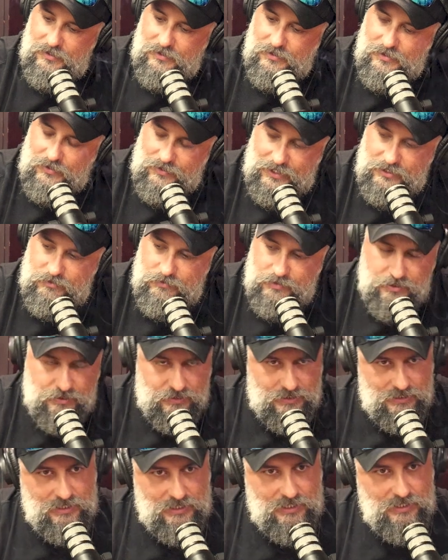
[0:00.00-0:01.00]
So thanks for
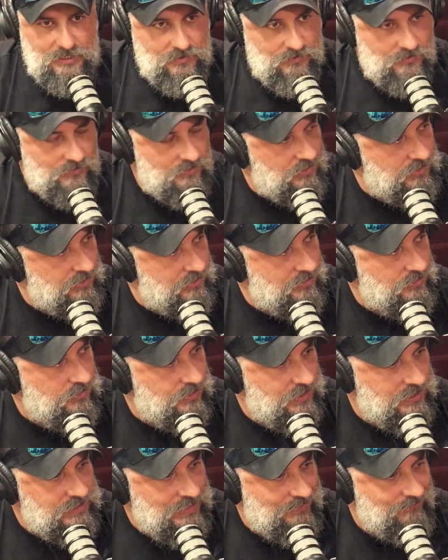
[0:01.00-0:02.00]
tuning in. You
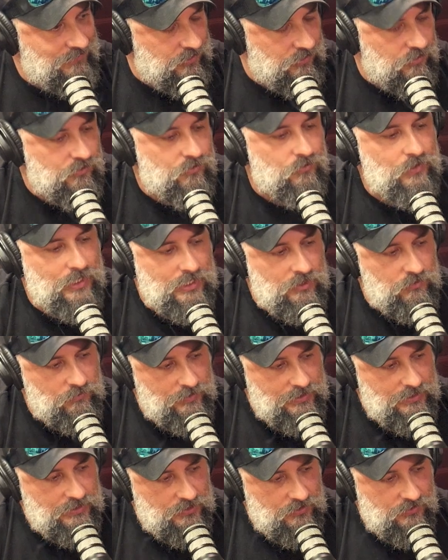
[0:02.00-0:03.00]
guys have a great
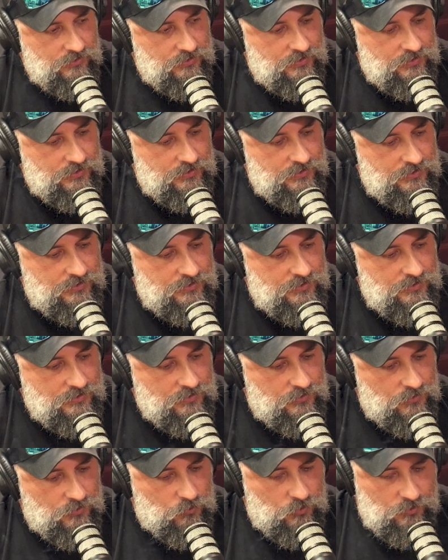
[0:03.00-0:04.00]
week. Go
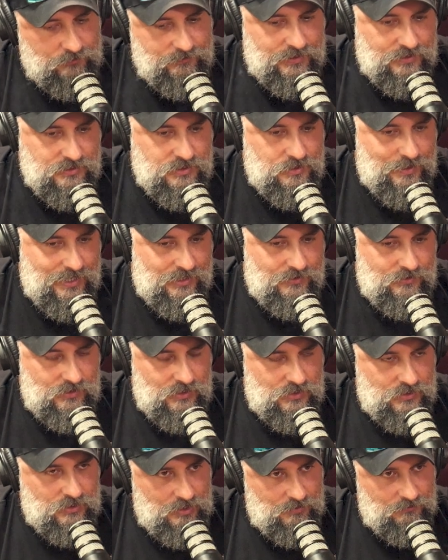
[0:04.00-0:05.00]
to
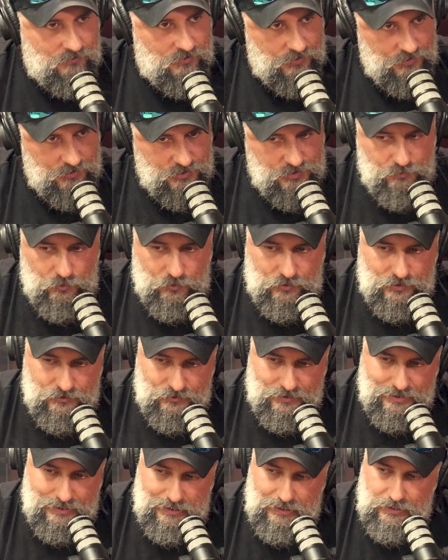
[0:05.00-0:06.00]
warfightertobacco.com for all your smoky
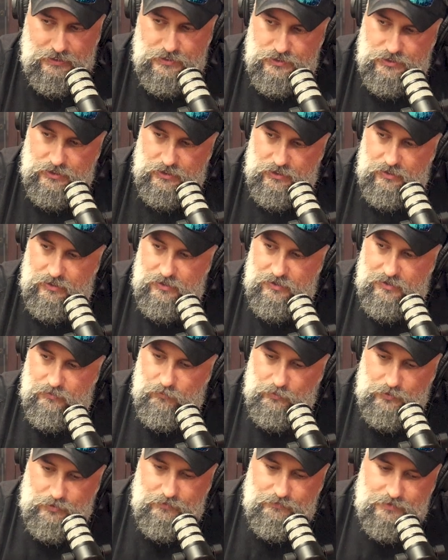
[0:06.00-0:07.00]
treat needs.
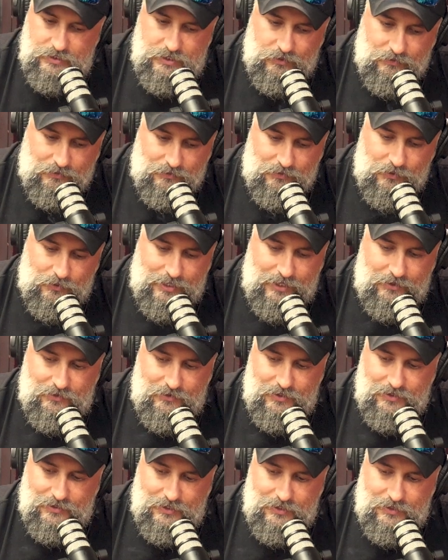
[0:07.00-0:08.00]
We do have a dealer located
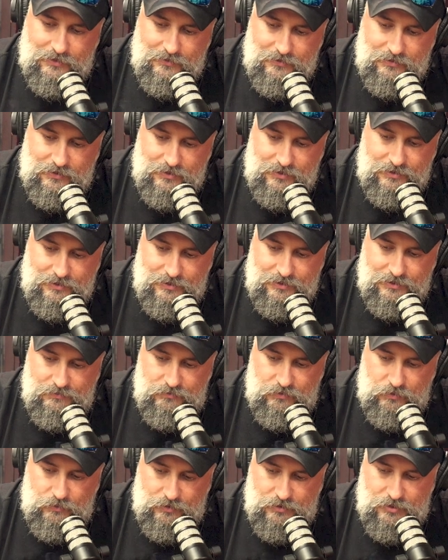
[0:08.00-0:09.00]
around there.
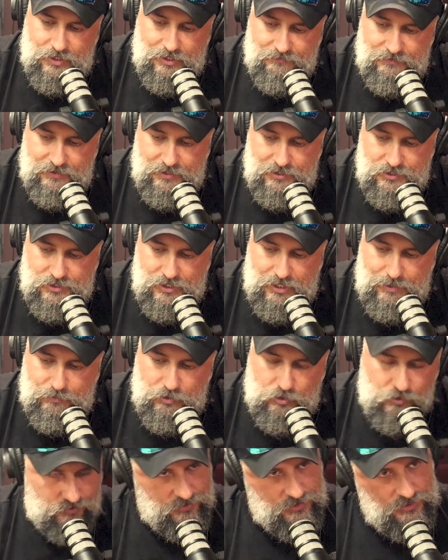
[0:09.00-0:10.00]
If you want to try to find a
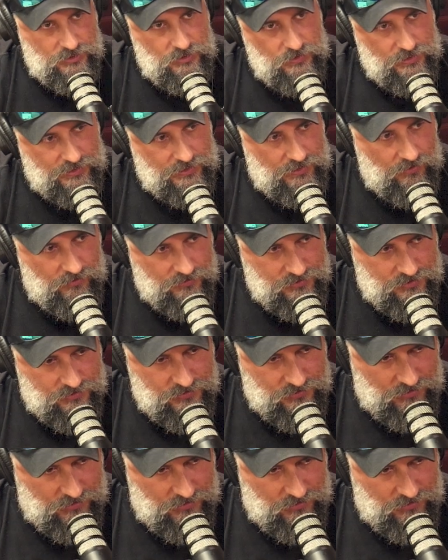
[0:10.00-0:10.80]
shop close to you that carries our